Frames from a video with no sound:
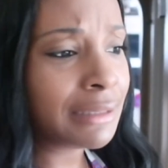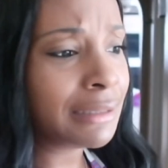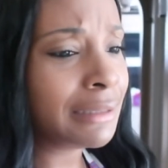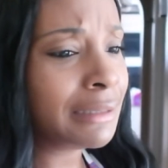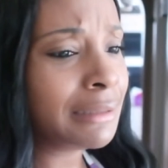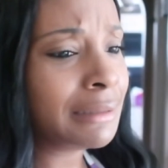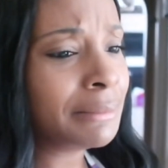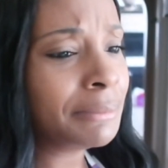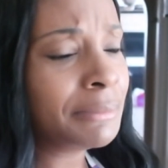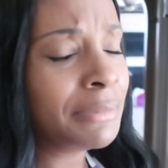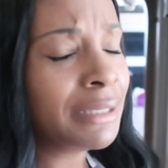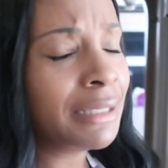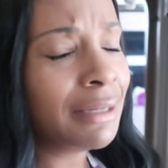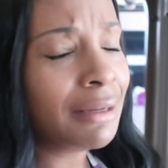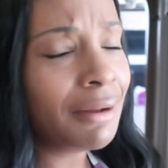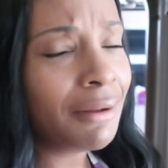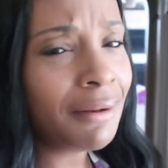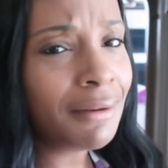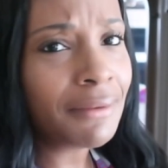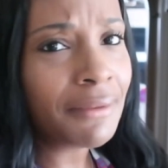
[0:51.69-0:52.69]
Um,
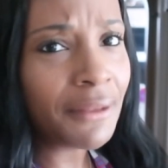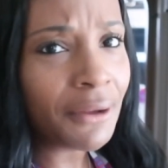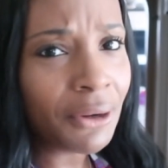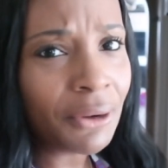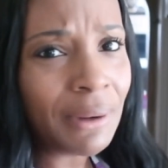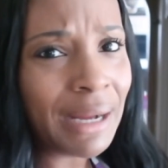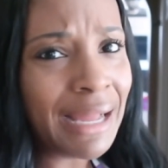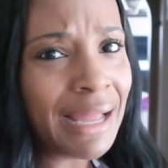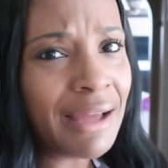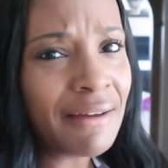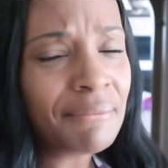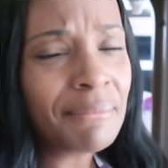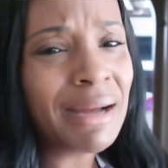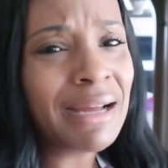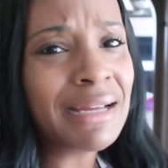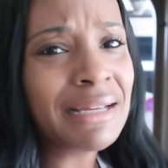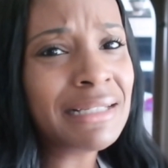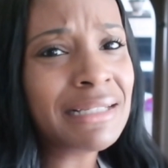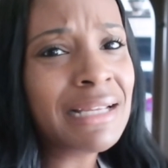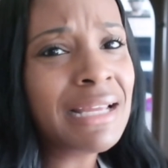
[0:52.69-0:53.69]
although I have
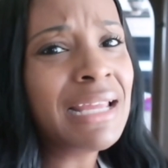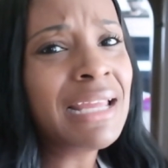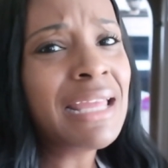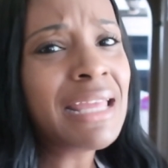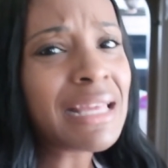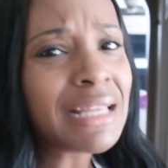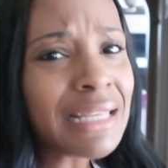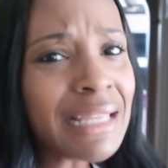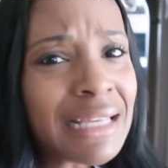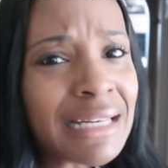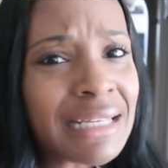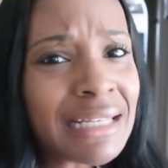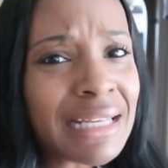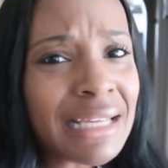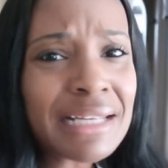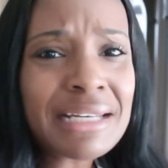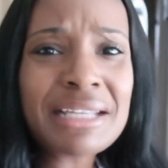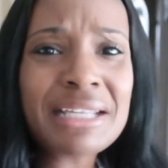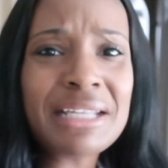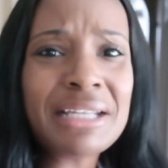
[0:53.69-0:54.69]
my cleaning
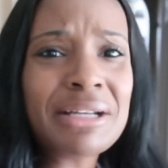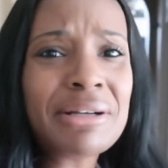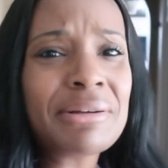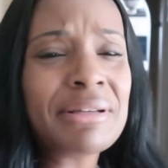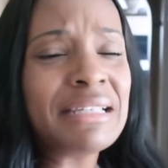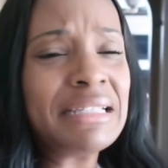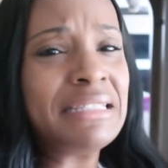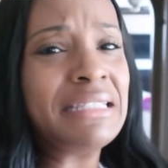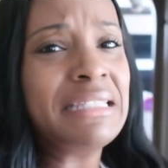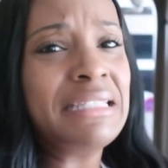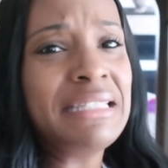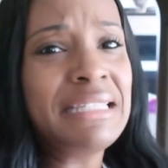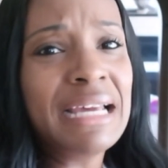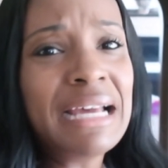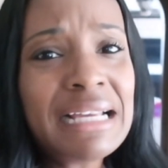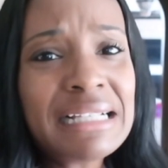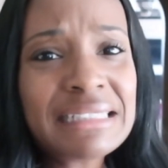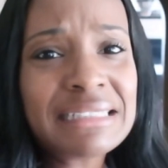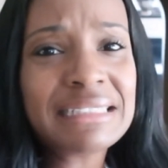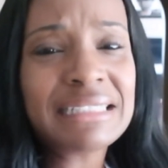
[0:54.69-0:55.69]
lady here, it's
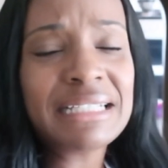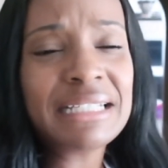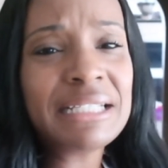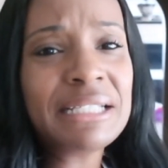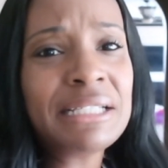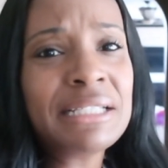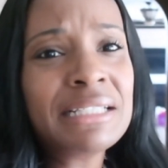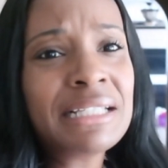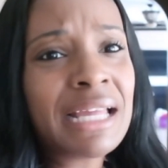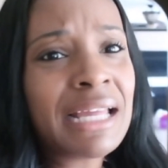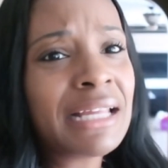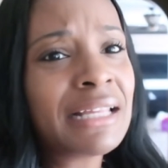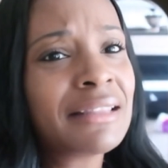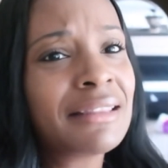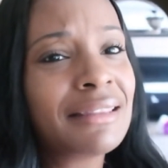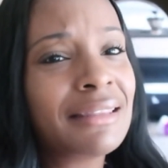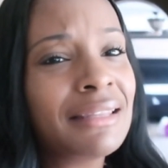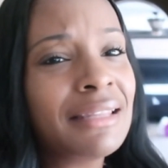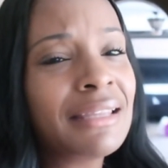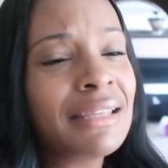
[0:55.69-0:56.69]
dusty.
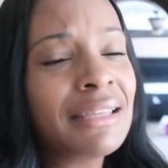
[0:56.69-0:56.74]
Like